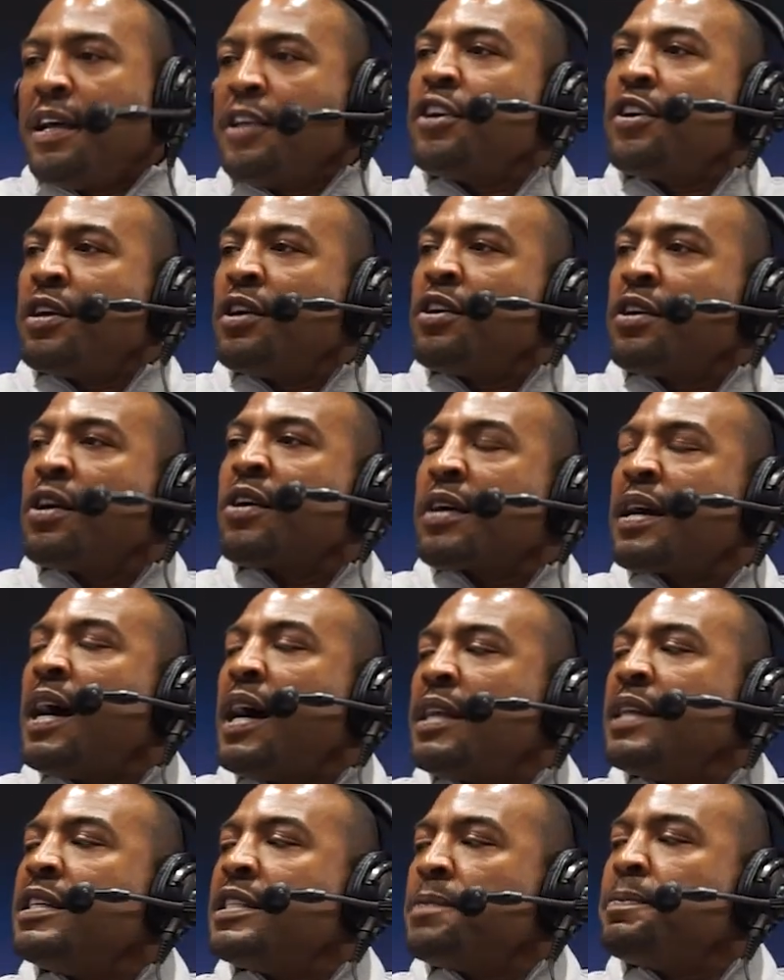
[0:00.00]
Yeah, your guy needs
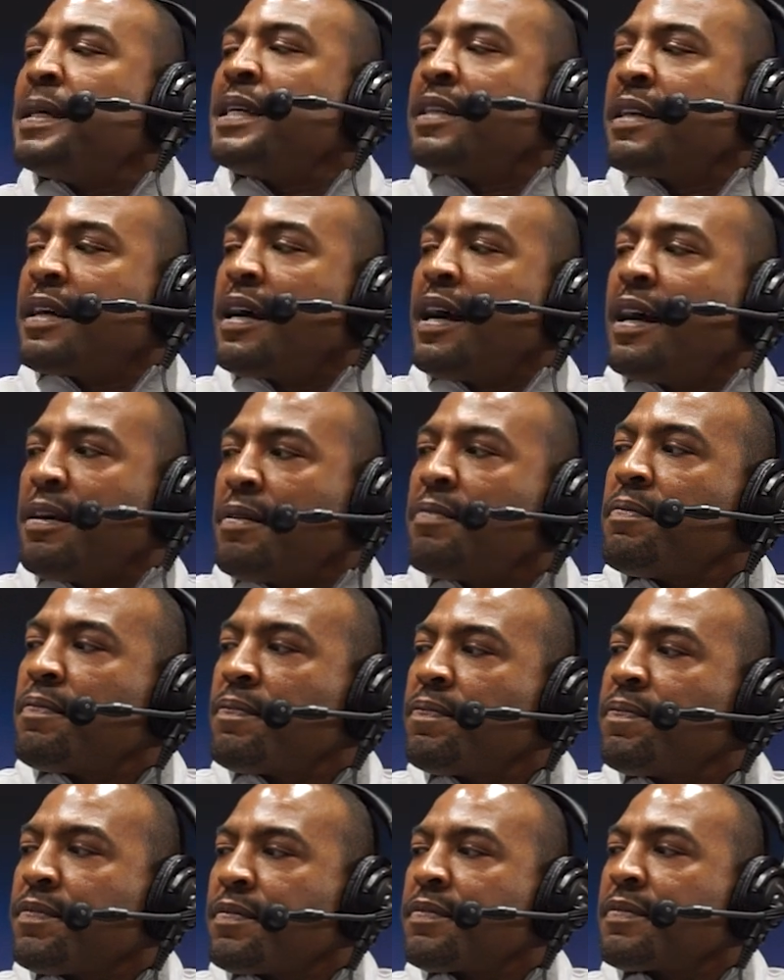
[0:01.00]
to be the guy.
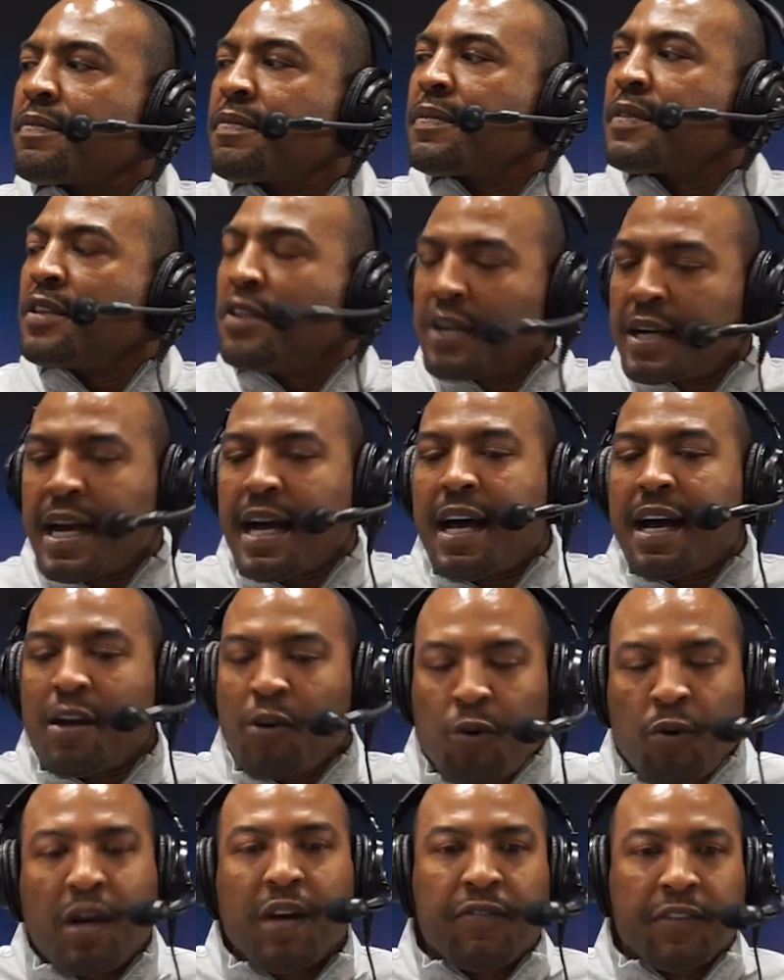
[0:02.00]
Your guy,
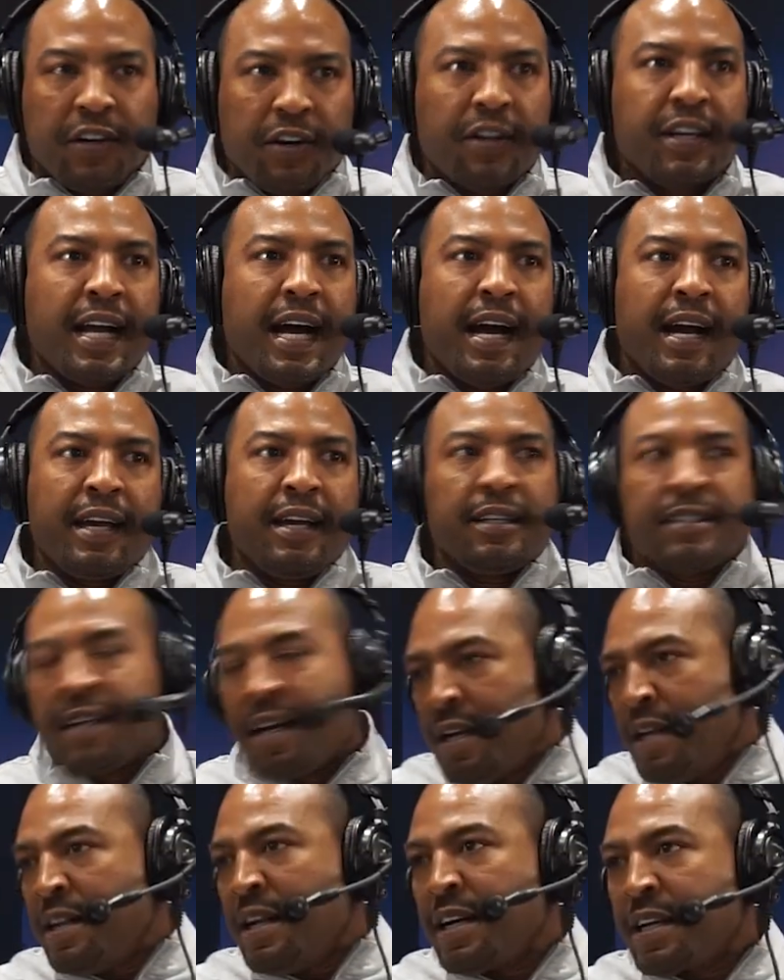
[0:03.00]
whoever your guy is, and
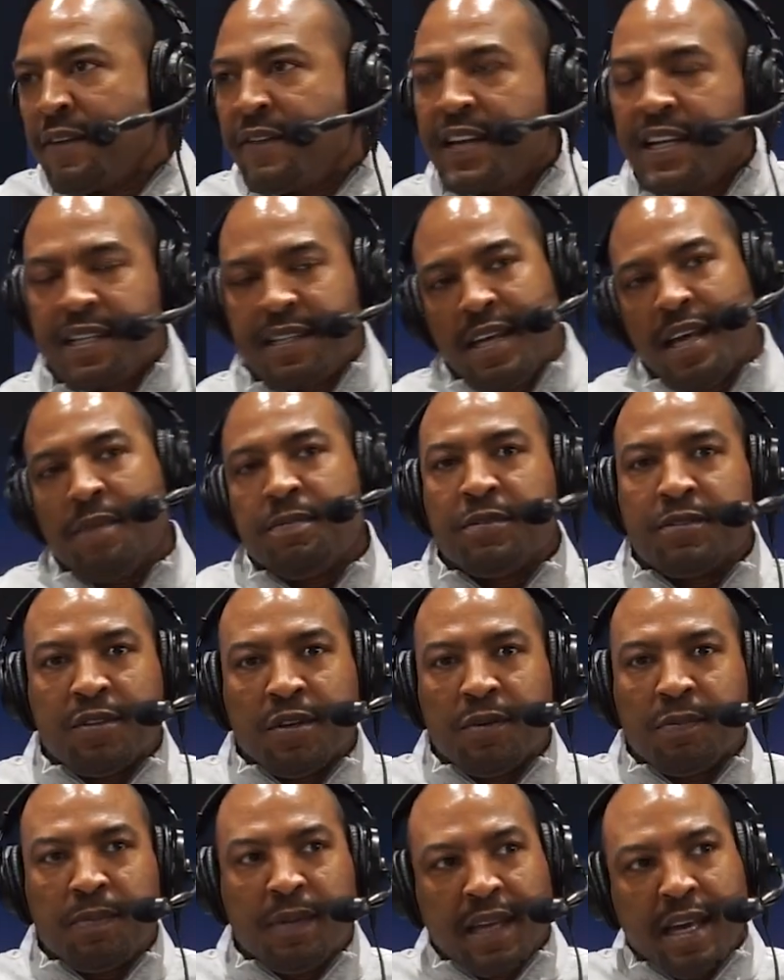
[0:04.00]
I'll give you an example. So
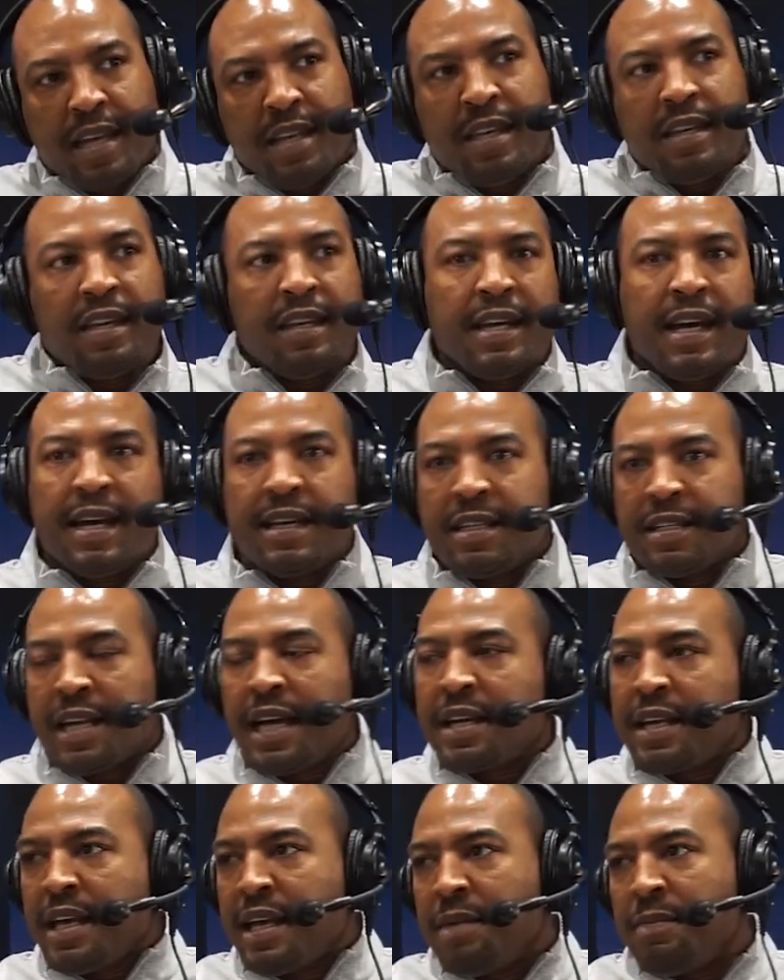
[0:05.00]
playing in the 90s, I
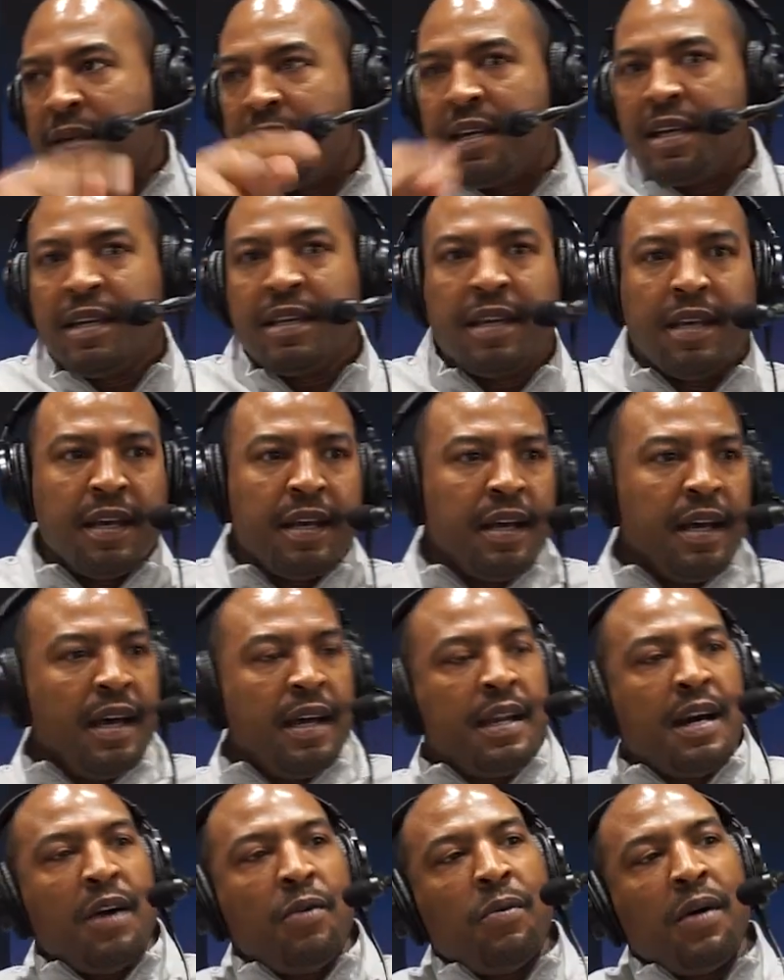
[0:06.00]
came in and I
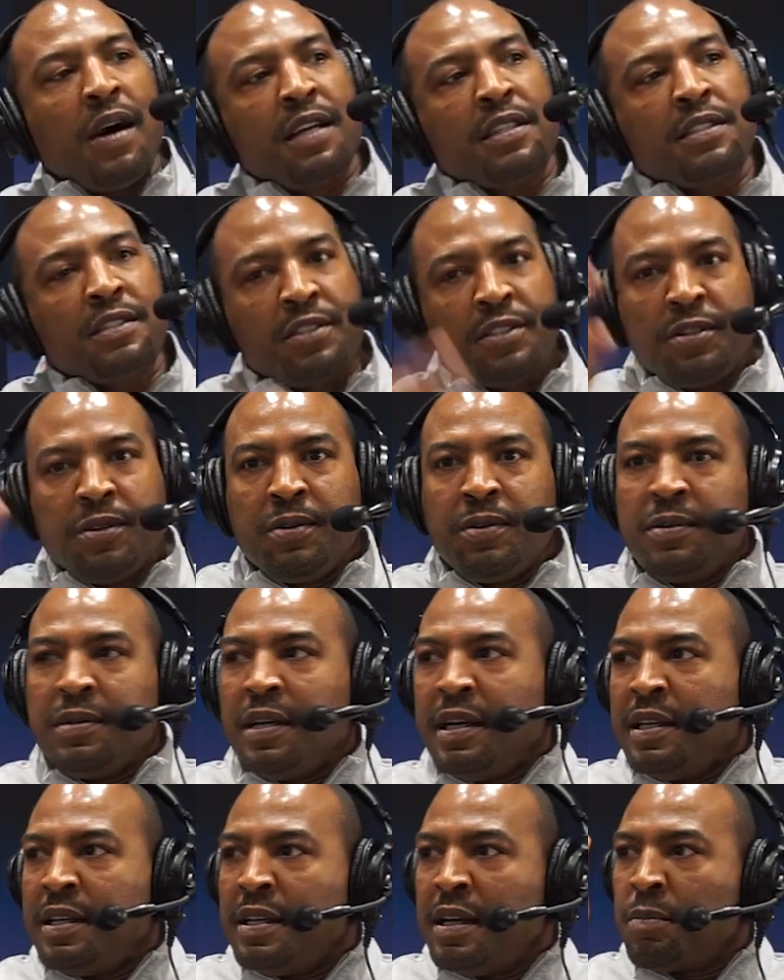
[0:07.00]
watched a dude in
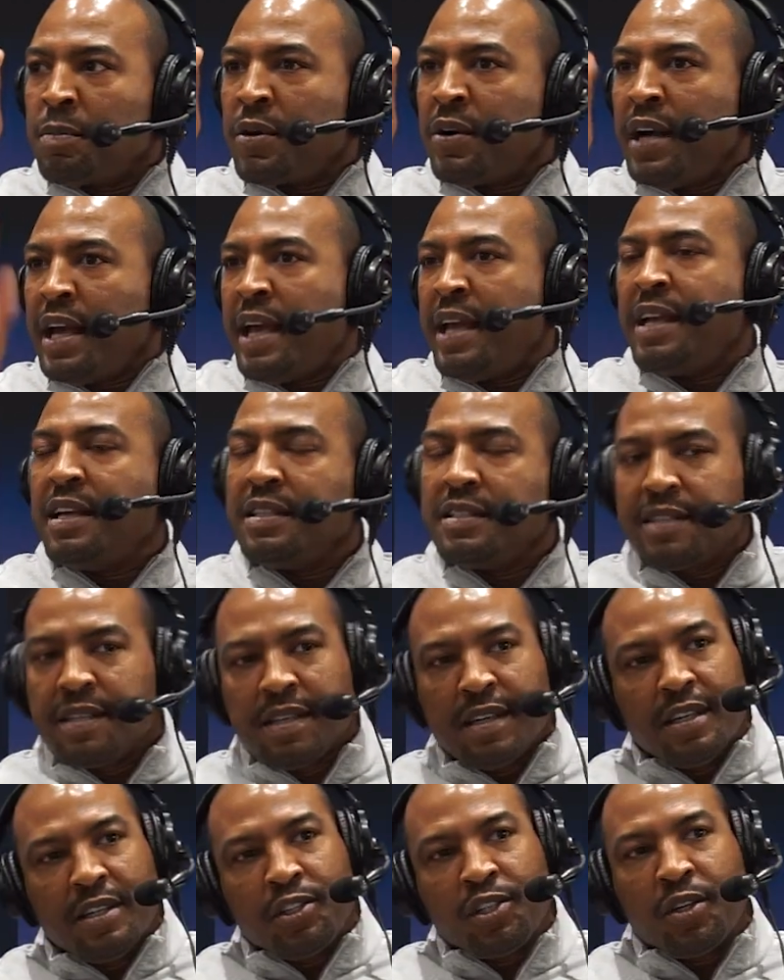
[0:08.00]
number 8
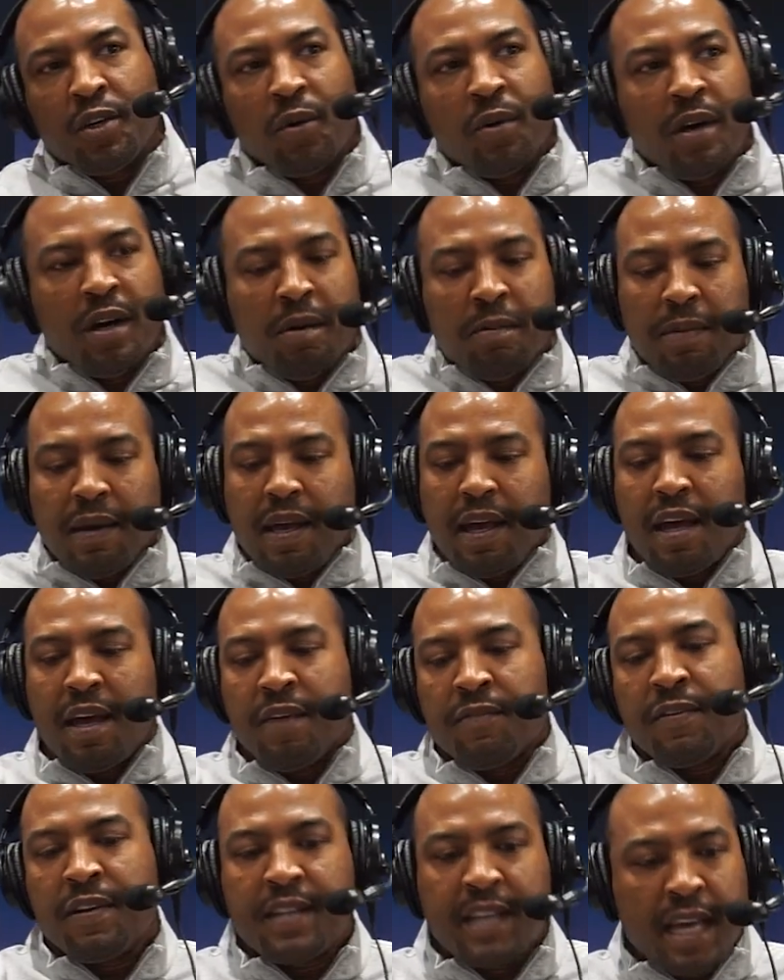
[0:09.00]
show up every
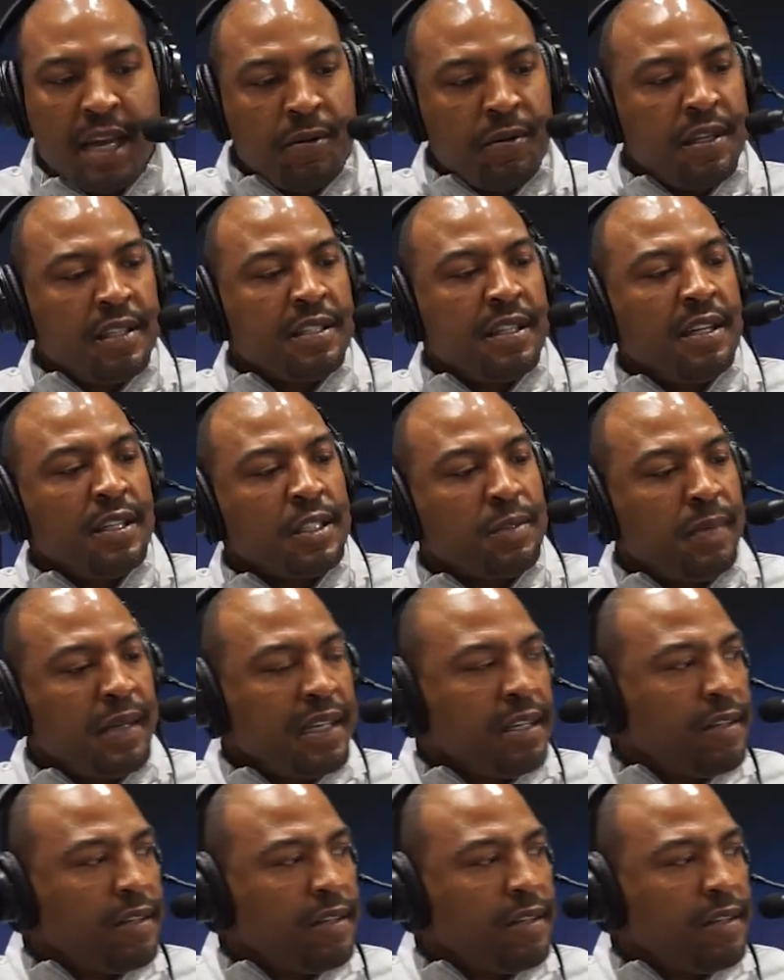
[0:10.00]
day with his lunch pail.